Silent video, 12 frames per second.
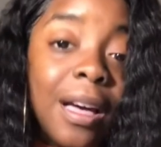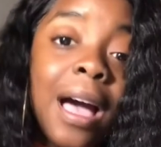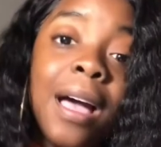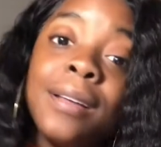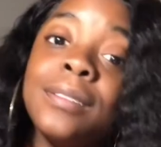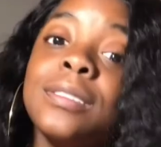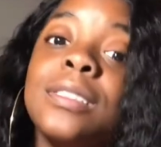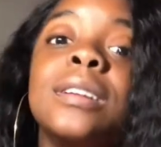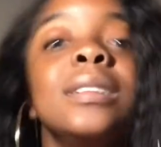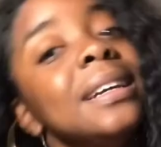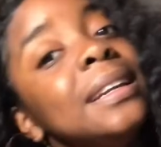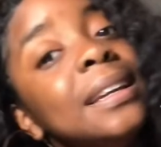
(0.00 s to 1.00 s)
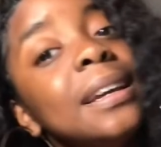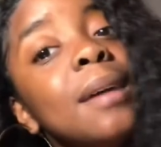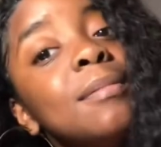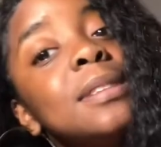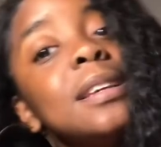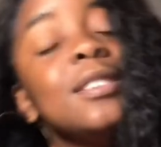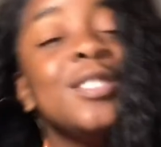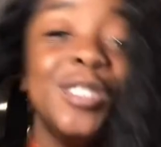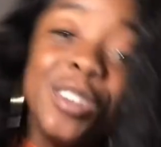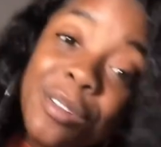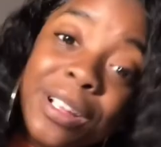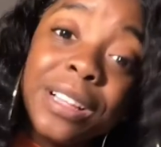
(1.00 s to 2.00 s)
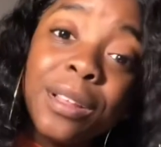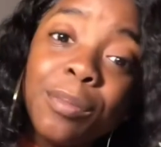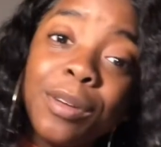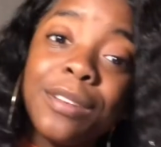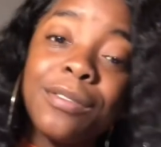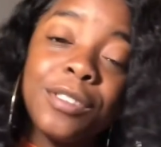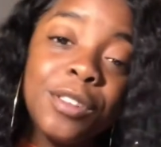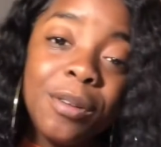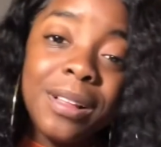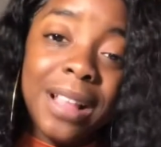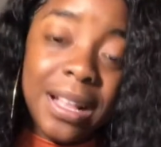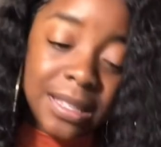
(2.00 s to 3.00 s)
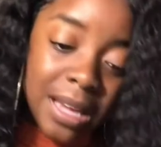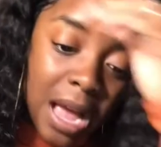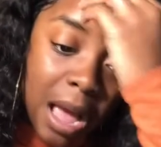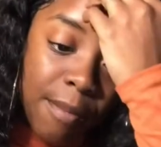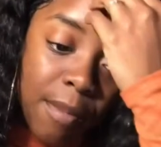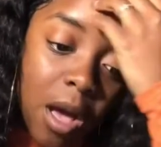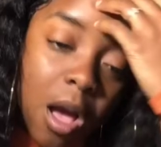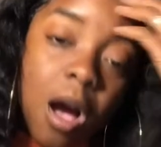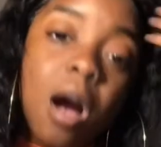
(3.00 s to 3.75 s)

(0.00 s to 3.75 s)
that, the lady comes in during that time,